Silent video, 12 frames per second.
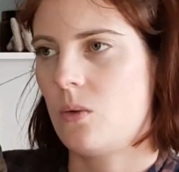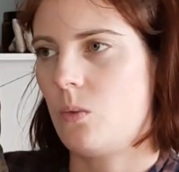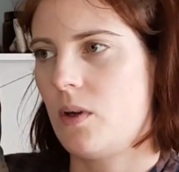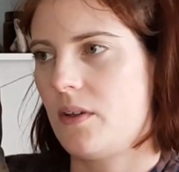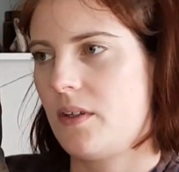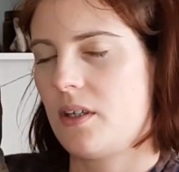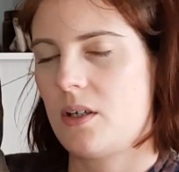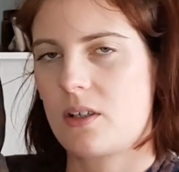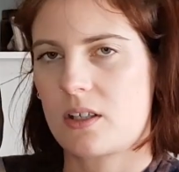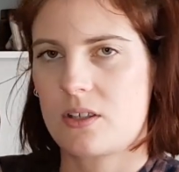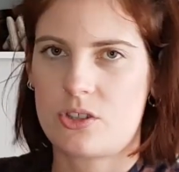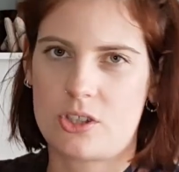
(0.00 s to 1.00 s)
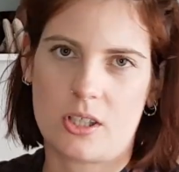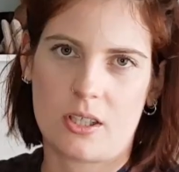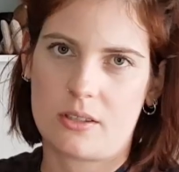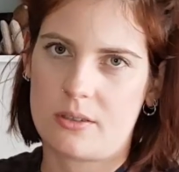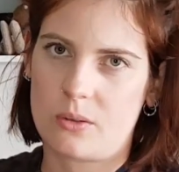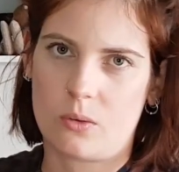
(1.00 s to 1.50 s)
with, you know, like a
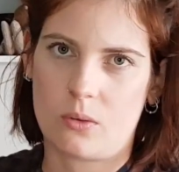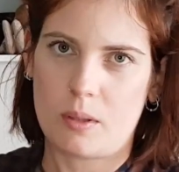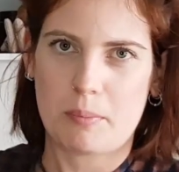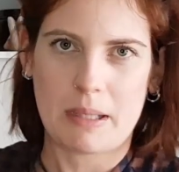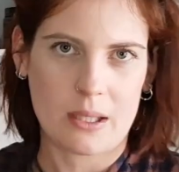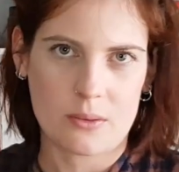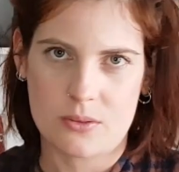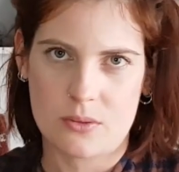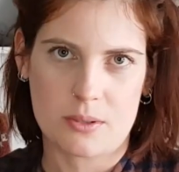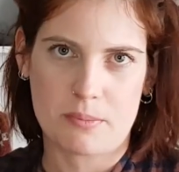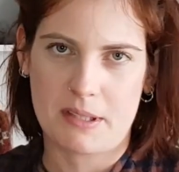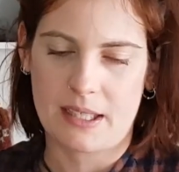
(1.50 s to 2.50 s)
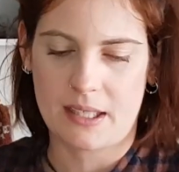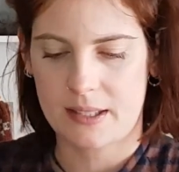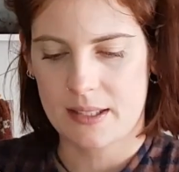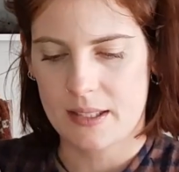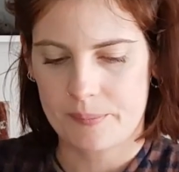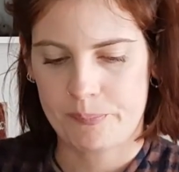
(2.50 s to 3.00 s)
shirt or a blouse or something like
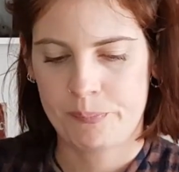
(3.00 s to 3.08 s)
that.